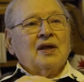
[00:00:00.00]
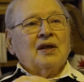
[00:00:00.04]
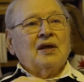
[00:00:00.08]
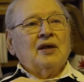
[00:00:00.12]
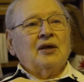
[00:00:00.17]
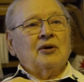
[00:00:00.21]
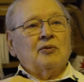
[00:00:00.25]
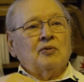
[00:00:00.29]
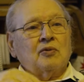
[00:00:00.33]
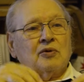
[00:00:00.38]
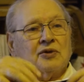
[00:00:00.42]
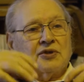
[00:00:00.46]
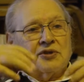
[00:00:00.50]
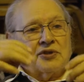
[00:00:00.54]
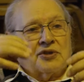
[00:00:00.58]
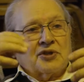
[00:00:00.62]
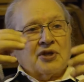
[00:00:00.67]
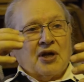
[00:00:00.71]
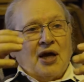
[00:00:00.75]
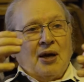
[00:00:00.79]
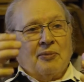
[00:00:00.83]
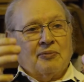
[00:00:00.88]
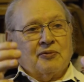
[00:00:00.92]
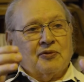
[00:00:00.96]
it would
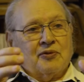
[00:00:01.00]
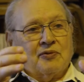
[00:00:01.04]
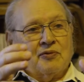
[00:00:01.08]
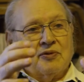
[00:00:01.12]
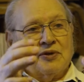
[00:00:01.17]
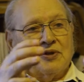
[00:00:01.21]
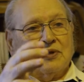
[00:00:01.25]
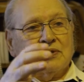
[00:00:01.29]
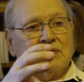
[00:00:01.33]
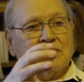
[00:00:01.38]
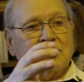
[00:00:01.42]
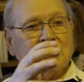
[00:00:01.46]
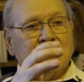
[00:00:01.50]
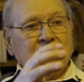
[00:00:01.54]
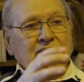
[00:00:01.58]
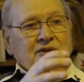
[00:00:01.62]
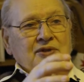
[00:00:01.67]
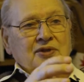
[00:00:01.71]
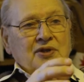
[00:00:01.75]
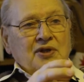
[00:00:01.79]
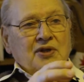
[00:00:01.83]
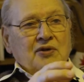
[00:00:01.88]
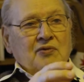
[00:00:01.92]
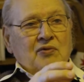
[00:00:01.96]
stop the reels in
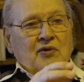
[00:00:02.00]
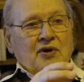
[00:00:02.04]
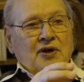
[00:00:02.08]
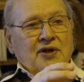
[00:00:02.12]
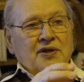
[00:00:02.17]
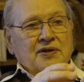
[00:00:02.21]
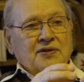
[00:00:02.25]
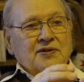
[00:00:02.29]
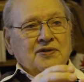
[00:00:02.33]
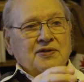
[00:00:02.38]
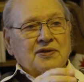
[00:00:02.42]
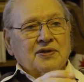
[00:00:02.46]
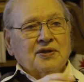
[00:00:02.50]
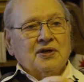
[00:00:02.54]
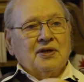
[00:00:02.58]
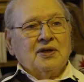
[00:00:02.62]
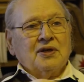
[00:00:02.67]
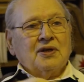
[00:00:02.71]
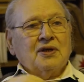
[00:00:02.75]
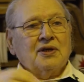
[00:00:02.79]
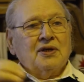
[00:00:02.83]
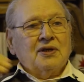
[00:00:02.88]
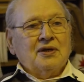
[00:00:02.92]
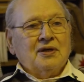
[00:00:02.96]
sequence,
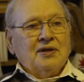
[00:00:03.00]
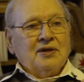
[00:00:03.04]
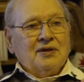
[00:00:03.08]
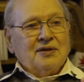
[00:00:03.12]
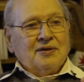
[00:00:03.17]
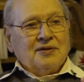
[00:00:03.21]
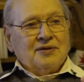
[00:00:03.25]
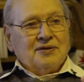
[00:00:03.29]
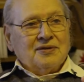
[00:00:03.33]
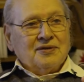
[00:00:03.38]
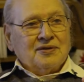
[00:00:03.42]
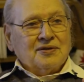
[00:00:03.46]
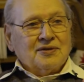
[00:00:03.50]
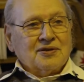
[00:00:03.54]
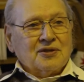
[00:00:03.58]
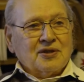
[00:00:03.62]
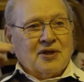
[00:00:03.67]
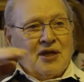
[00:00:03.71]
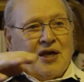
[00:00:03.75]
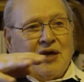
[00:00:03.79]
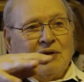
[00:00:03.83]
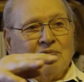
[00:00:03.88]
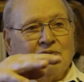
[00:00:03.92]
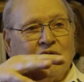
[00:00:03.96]

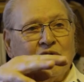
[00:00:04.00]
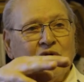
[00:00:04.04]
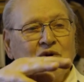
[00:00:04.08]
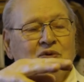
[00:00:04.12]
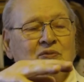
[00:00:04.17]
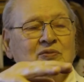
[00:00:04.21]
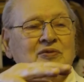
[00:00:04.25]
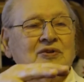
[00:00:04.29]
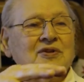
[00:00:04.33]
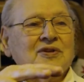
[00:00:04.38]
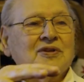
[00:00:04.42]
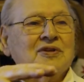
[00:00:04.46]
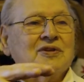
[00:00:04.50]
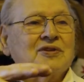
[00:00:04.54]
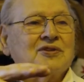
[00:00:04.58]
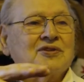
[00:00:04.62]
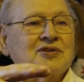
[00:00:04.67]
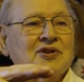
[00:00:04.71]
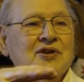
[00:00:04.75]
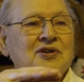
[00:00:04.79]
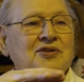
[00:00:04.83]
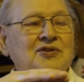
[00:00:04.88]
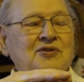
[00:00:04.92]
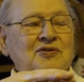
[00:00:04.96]
slam home the
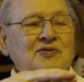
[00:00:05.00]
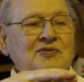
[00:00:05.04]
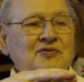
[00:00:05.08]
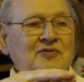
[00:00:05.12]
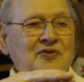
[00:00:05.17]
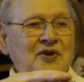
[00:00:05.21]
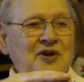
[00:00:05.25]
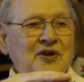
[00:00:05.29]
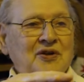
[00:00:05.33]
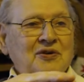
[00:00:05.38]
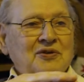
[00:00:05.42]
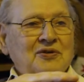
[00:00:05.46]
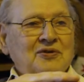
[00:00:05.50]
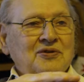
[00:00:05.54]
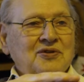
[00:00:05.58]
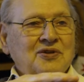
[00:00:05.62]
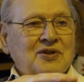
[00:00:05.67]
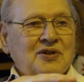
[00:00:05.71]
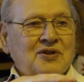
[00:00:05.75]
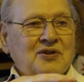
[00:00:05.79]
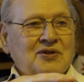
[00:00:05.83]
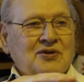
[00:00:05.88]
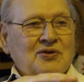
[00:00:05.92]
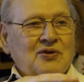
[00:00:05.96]
sensor fingers
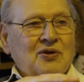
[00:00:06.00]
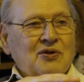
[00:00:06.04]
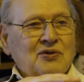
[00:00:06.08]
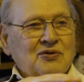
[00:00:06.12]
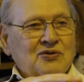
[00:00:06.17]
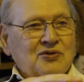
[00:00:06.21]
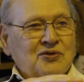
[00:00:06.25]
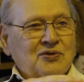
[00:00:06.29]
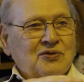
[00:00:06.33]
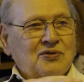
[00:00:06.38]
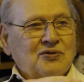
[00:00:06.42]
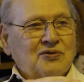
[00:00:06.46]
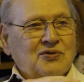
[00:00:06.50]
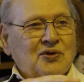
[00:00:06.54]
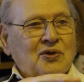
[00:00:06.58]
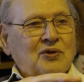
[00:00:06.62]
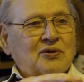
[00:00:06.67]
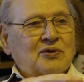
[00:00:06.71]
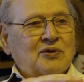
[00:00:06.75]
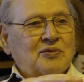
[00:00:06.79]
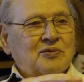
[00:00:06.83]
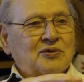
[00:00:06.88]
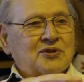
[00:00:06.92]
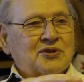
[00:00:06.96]
that told
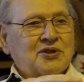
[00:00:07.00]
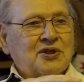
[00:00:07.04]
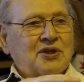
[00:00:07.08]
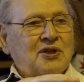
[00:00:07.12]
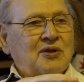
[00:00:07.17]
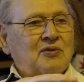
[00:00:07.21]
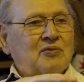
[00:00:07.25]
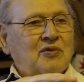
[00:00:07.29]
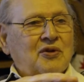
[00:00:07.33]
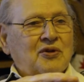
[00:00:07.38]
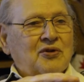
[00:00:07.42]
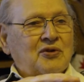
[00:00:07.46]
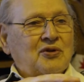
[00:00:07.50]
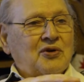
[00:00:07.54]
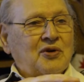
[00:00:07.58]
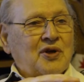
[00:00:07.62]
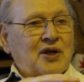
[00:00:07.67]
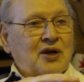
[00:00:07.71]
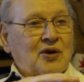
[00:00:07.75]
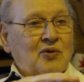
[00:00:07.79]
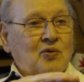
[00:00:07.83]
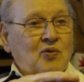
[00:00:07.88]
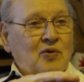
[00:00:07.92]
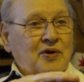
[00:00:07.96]
the machine whether you
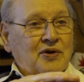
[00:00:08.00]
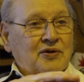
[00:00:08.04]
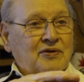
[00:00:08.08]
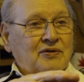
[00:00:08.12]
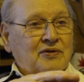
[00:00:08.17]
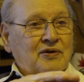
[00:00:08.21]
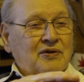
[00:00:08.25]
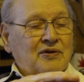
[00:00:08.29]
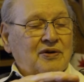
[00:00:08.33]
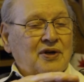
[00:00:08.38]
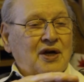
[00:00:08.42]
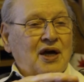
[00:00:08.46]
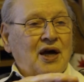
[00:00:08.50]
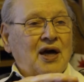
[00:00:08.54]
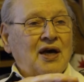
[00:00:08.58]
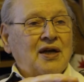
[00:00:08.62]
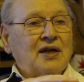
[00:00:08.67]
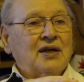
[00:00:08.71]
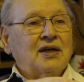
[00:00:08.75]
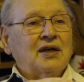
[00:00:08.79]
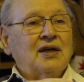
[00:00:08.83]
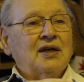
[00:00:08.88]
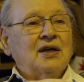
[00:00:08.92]
had a winner or not,